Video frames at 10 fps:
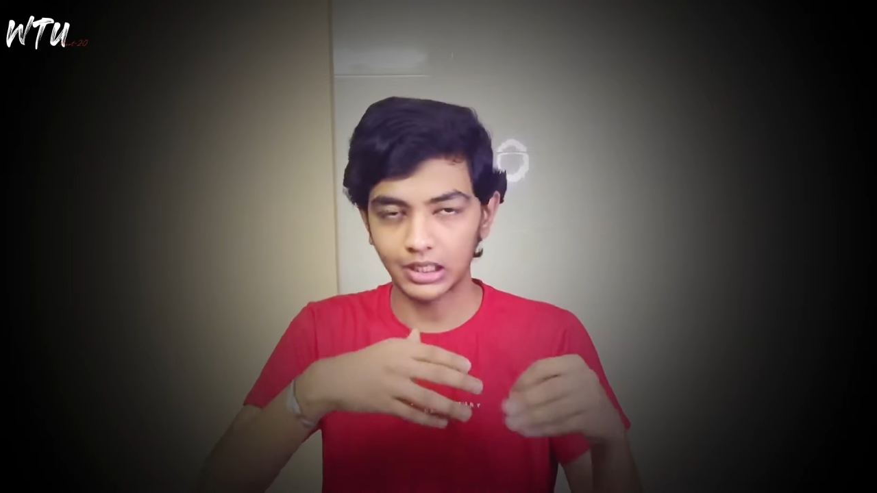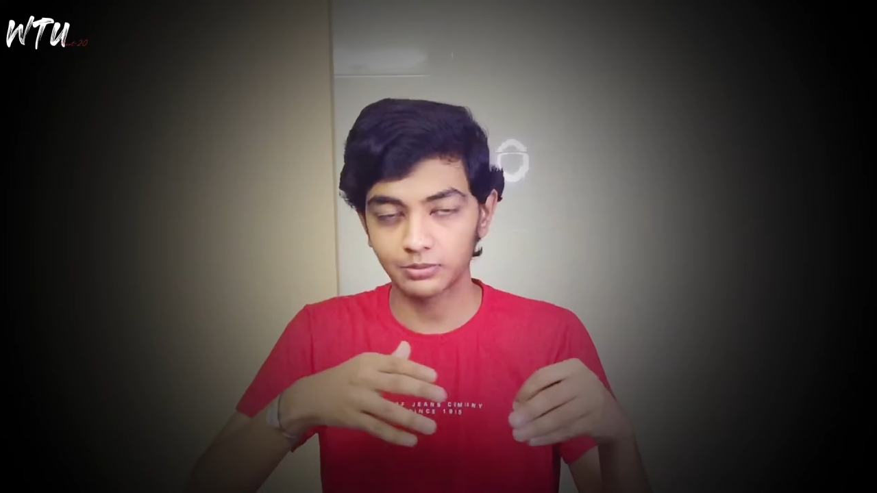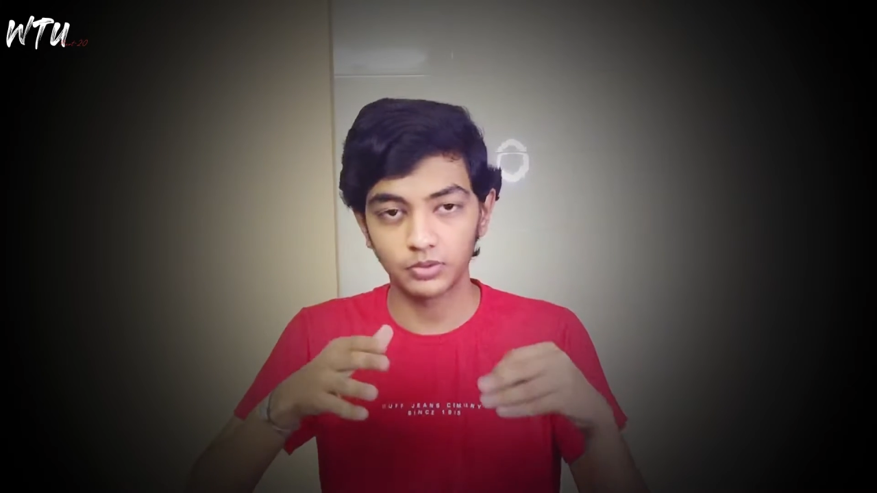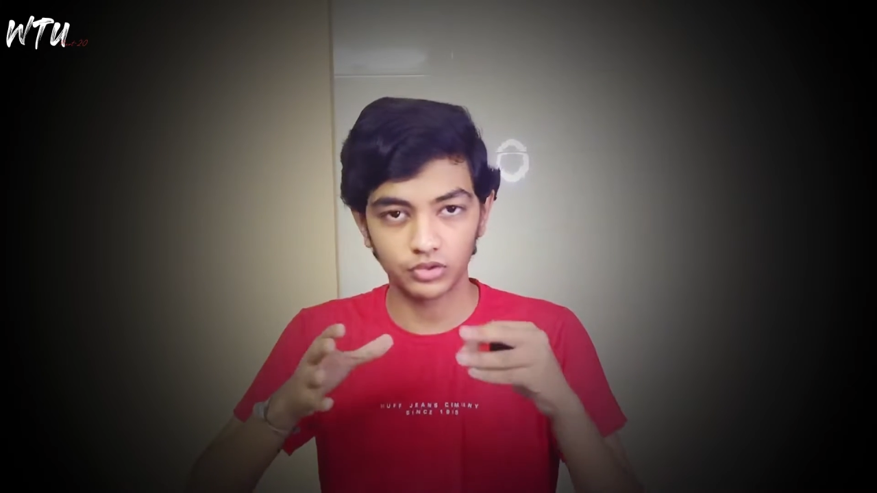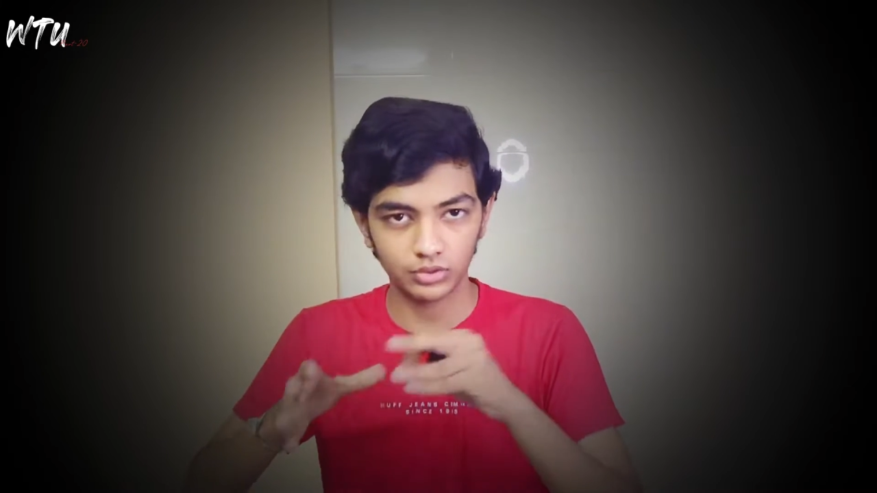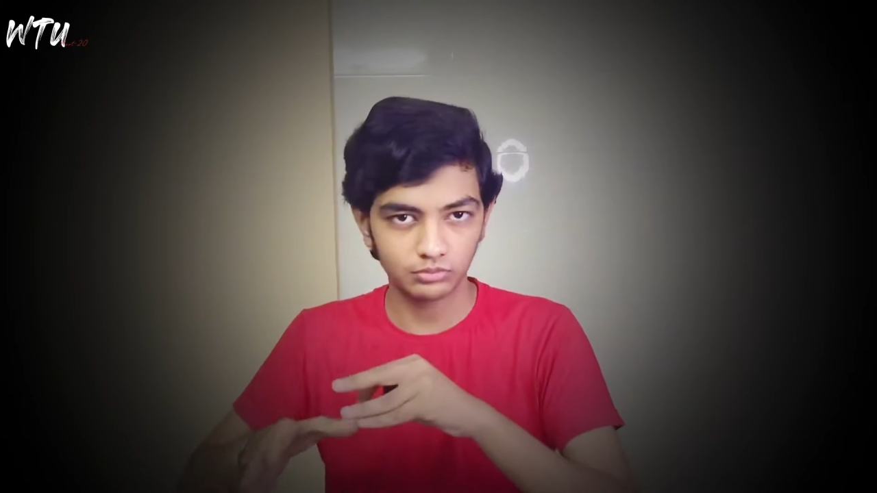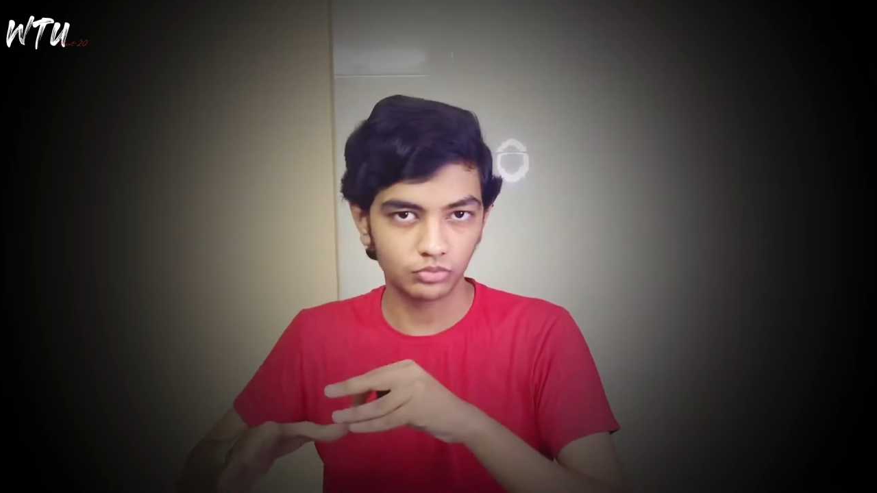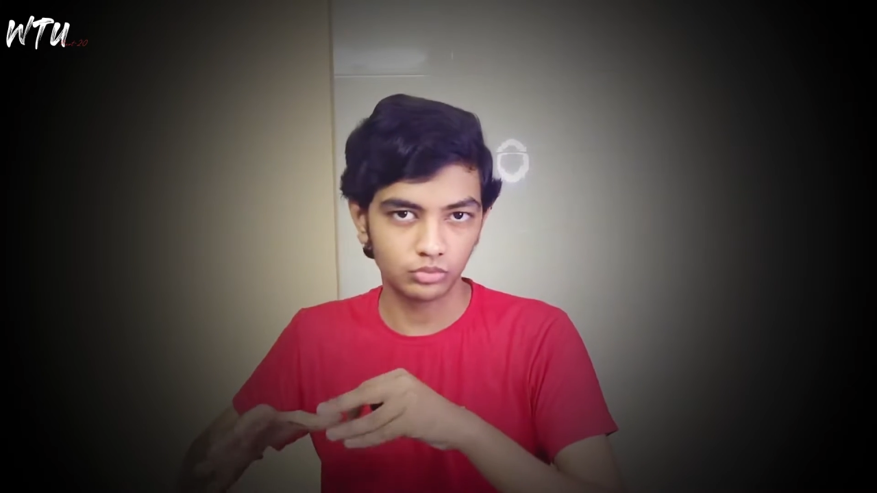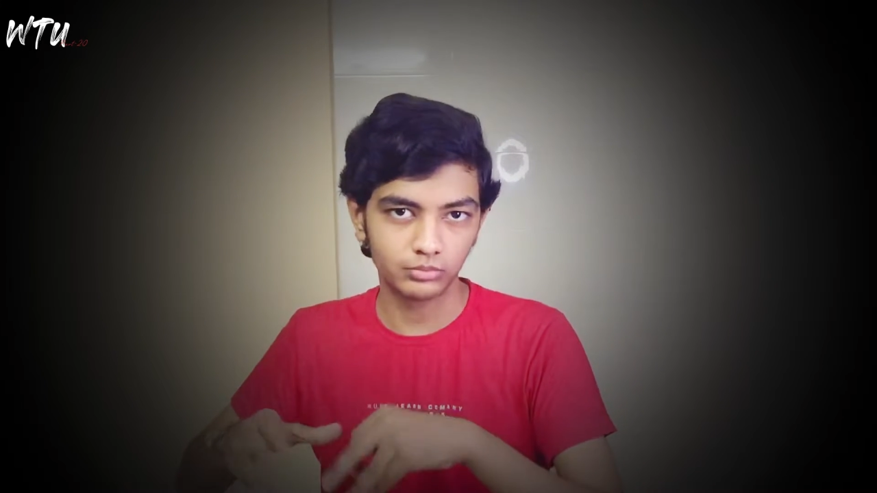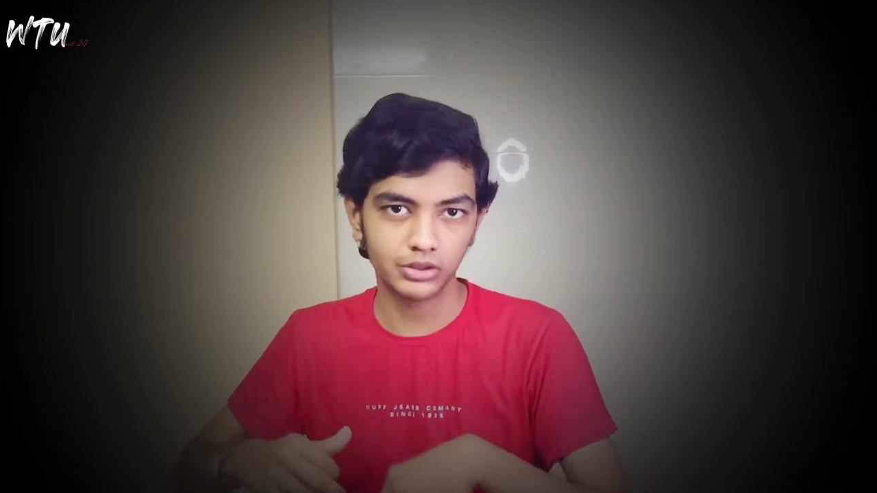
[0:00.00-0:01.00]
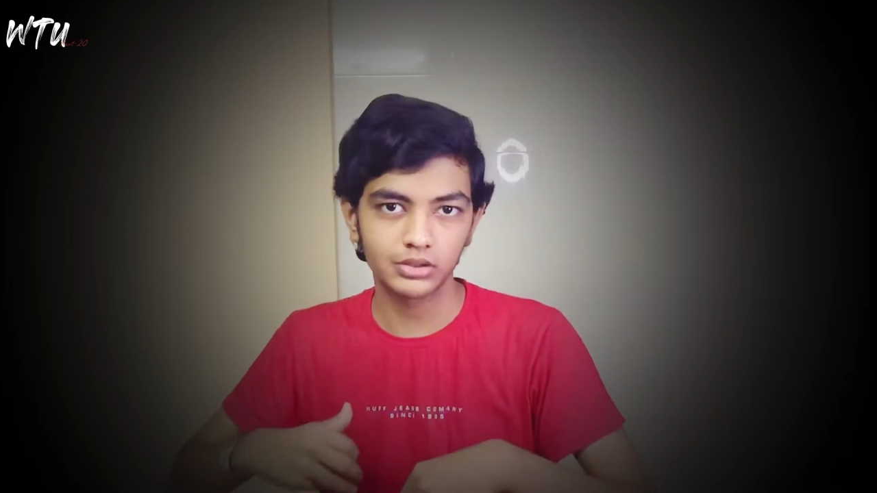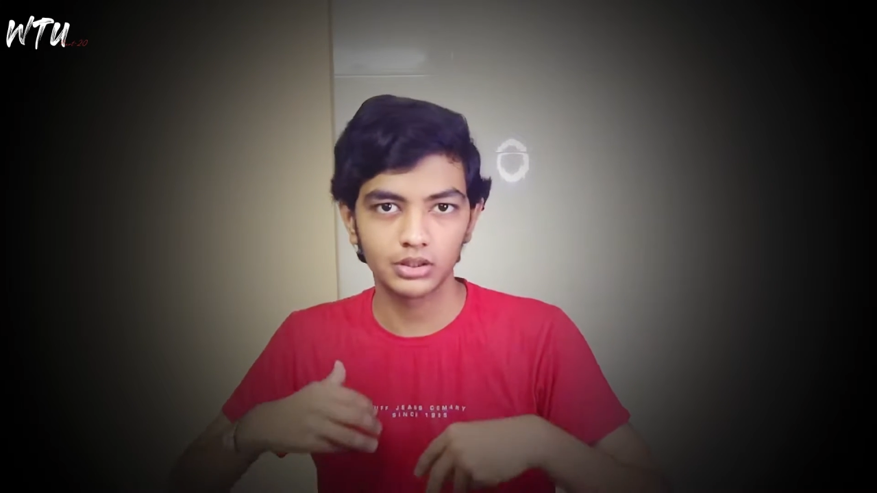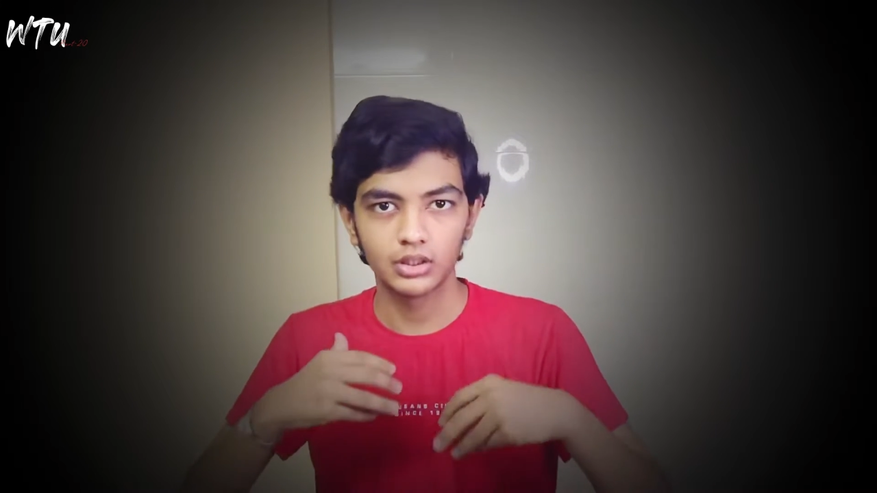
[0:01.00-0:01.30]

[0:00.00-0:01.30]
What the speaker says: as per some rumors.